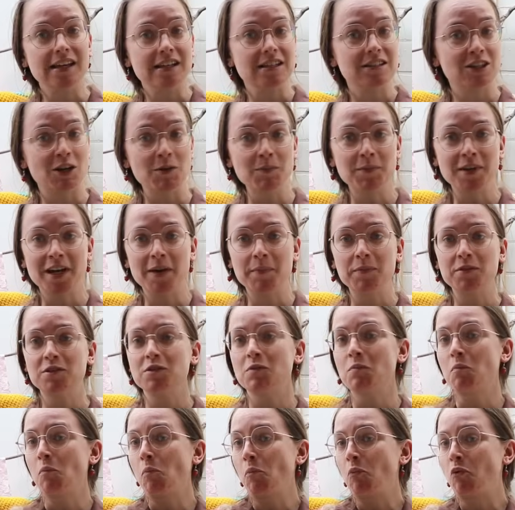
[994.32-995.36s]
Sometimes
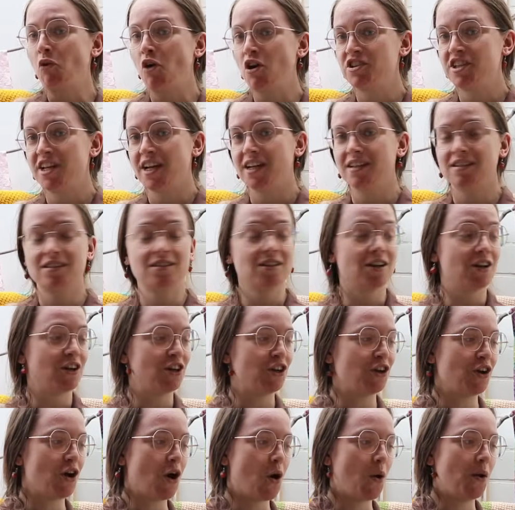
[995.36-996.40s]
projects
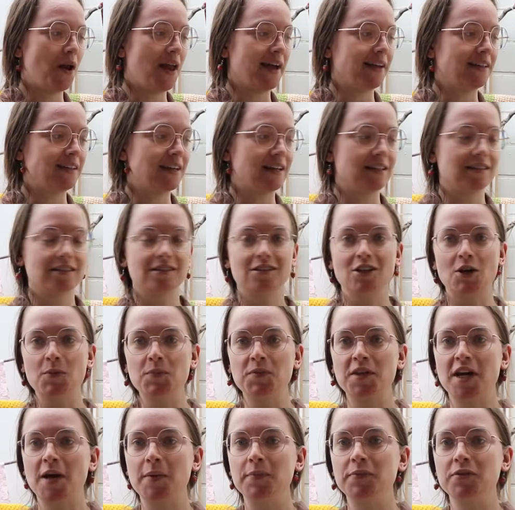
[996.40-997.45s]
go like that.
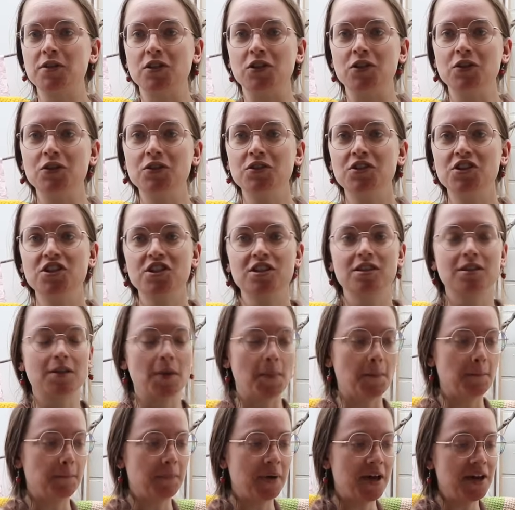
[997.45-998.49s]
Sometimes you just
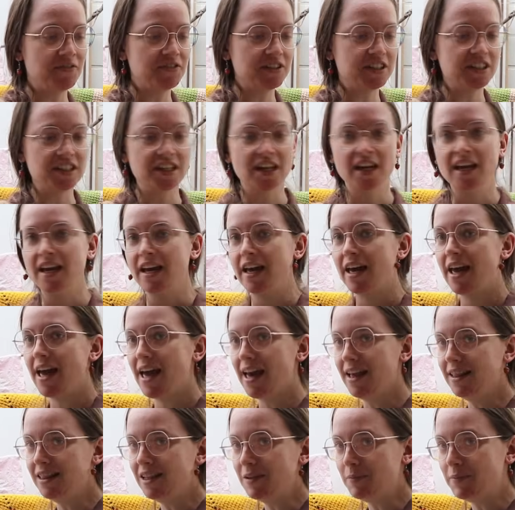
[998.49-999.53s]
pivot
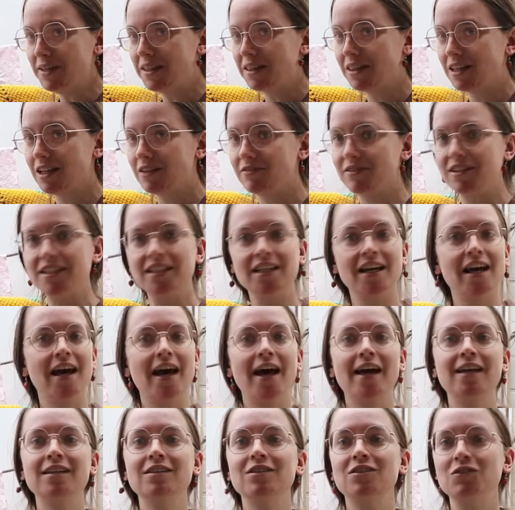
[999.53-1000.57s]
in the middle of it
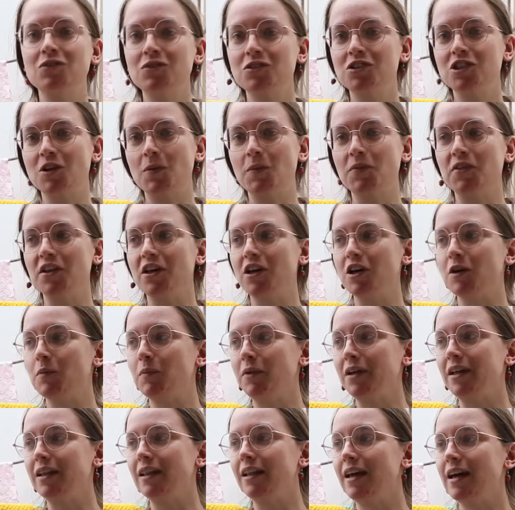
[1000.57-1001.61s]
and do something
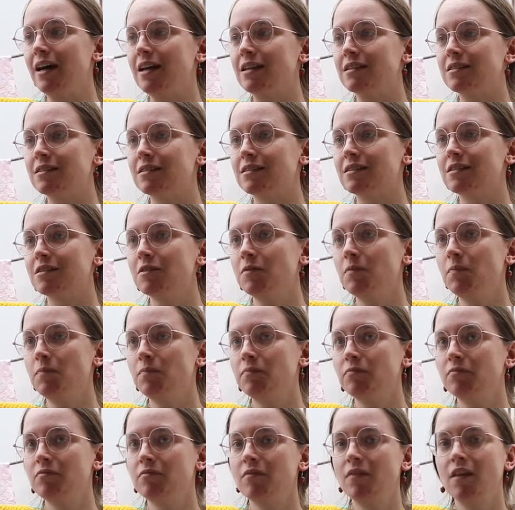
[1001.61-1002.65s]
completely else.
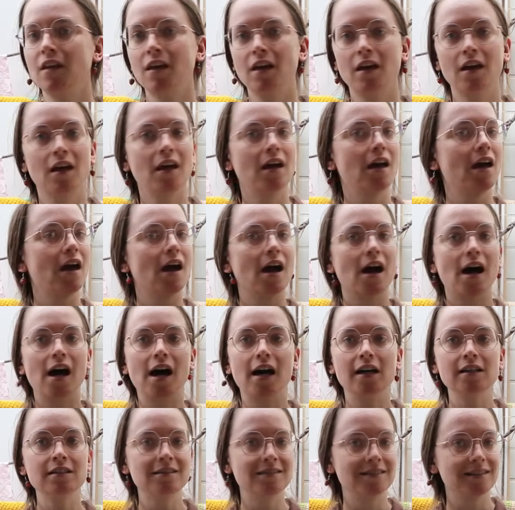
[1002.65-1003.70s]

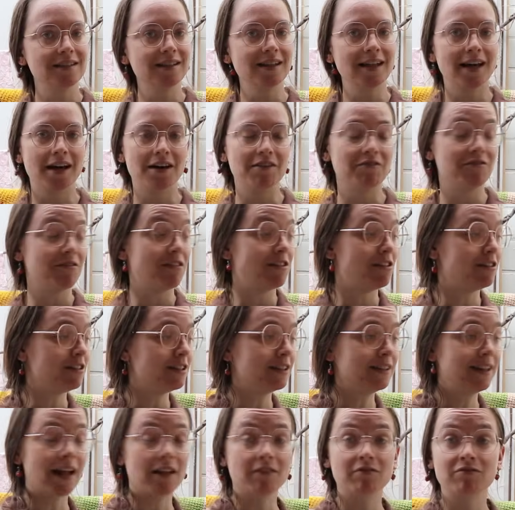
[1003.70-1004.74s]
I still have
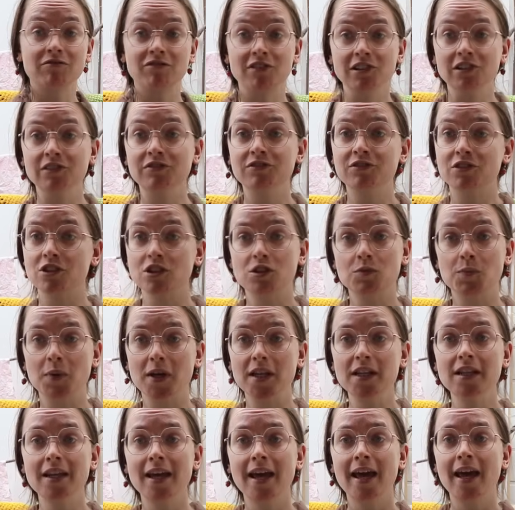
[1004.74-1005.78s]
all that fluff to
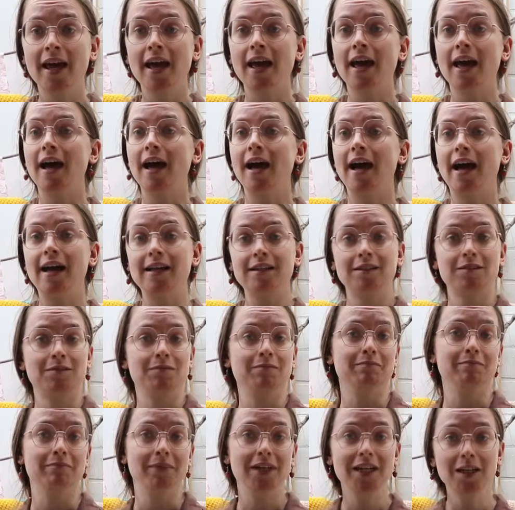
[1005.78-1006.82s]
spin, and
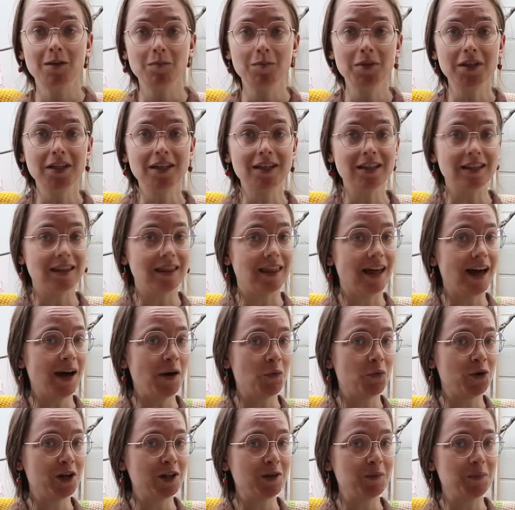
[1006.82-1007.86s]
maybe
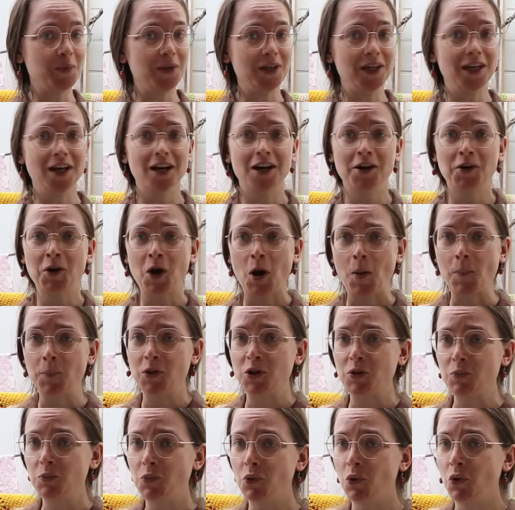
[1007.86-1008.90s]
that will be a
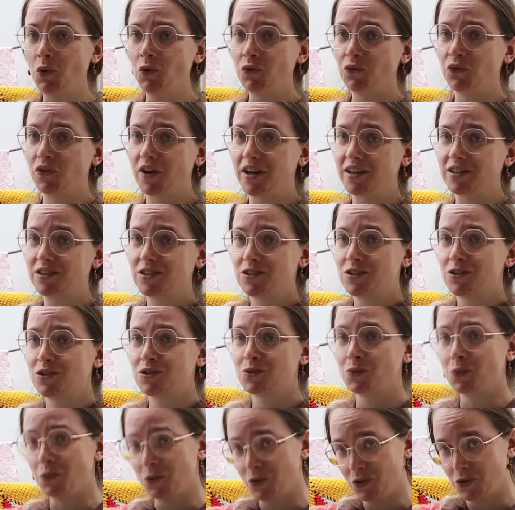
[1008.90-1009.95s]
couple more
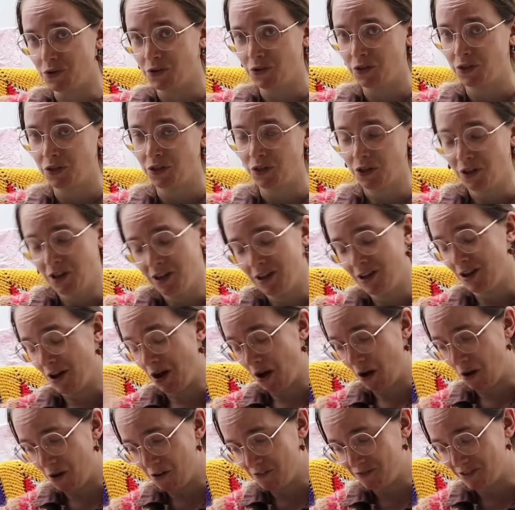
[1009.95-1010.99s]
vests worth
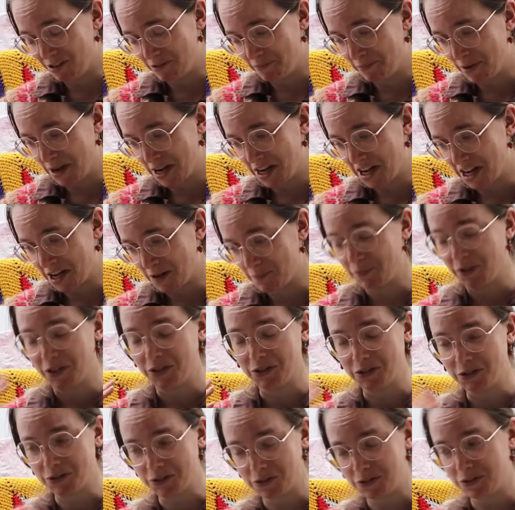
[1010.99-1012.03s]
of alpaca,
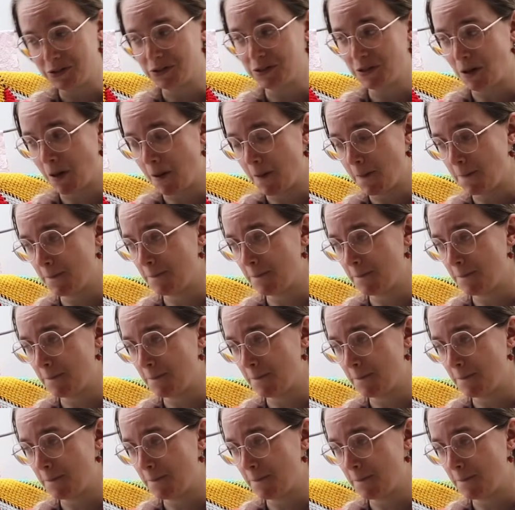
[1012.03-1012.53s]
because